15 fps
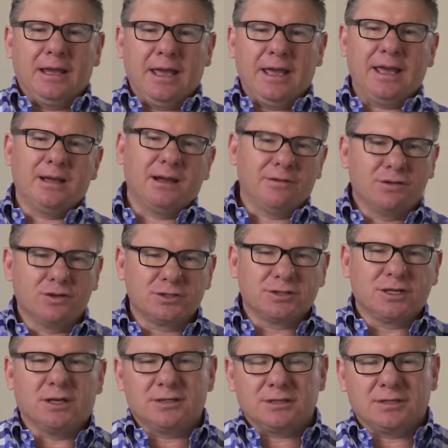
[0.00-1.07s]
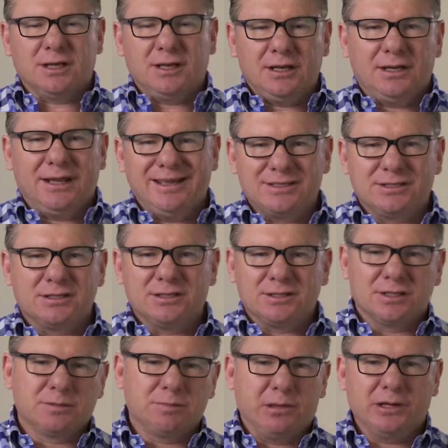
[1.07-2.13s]
And I've also seen
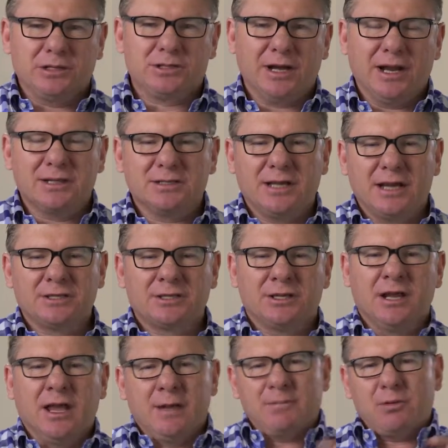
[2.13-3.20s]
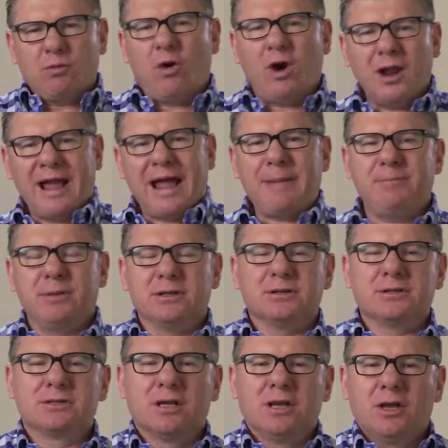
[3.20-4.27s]
instances per transaction. But what
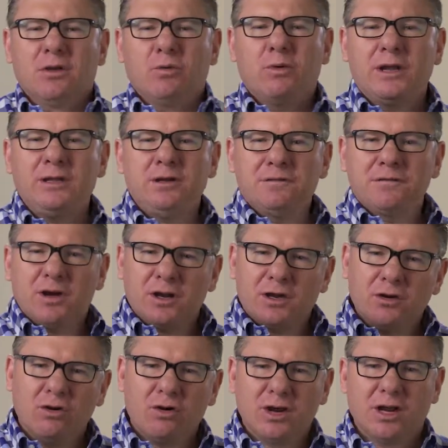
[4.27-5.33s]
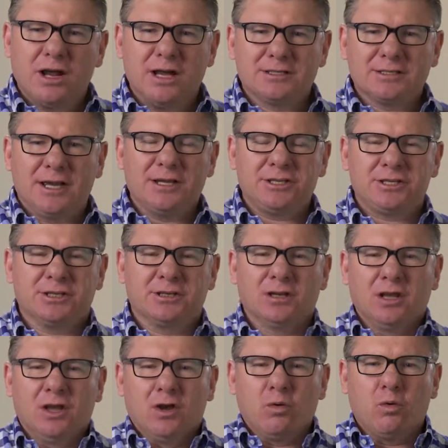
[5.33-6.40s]
happens when you've got an organization
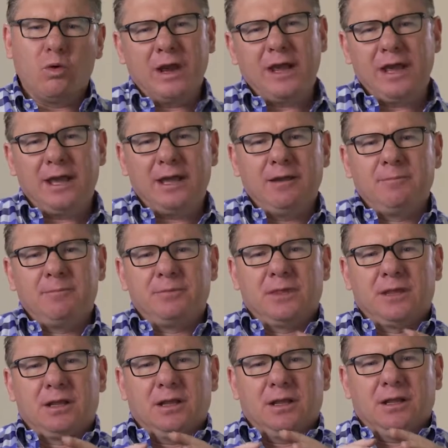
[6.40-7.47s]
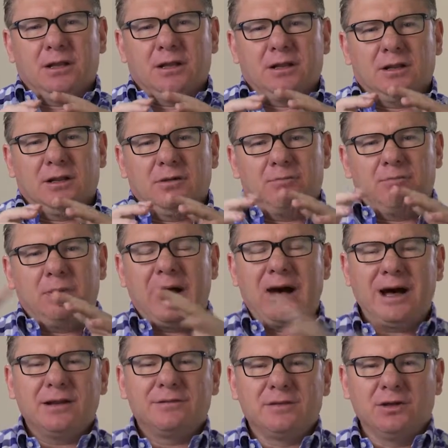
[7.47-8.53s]
where
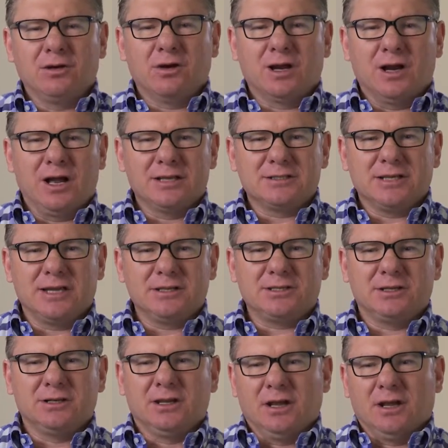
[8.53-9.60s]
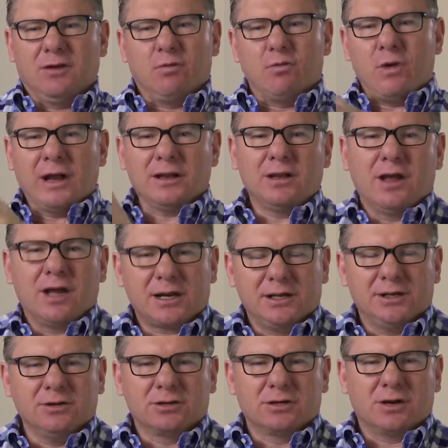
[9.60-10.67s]
part of the organization, one
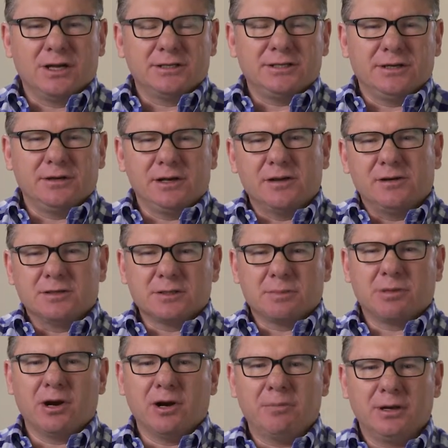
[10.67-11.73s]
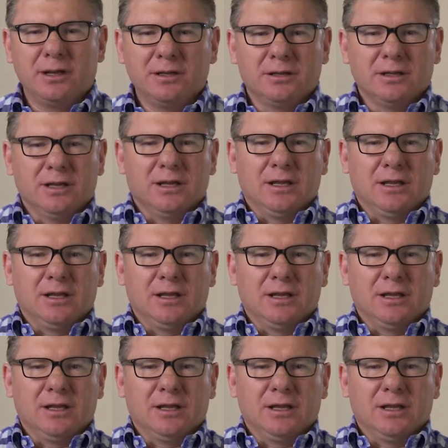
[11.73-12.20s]
likelihood criteria is appropriate,